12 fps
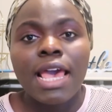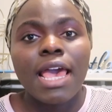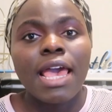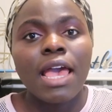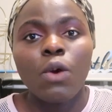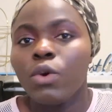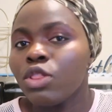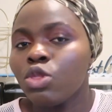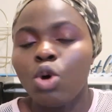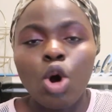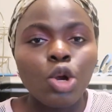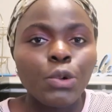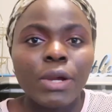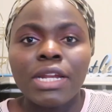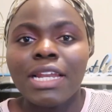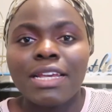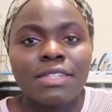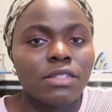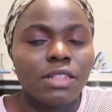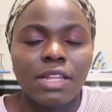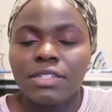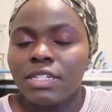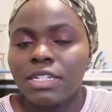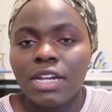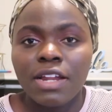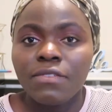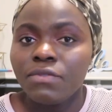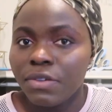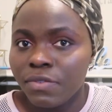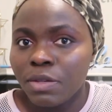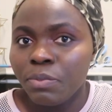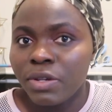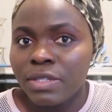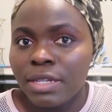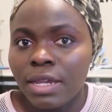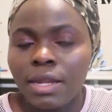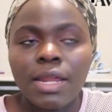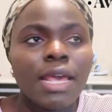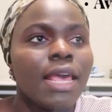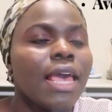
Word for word: and with no grade less, lesser than 50%.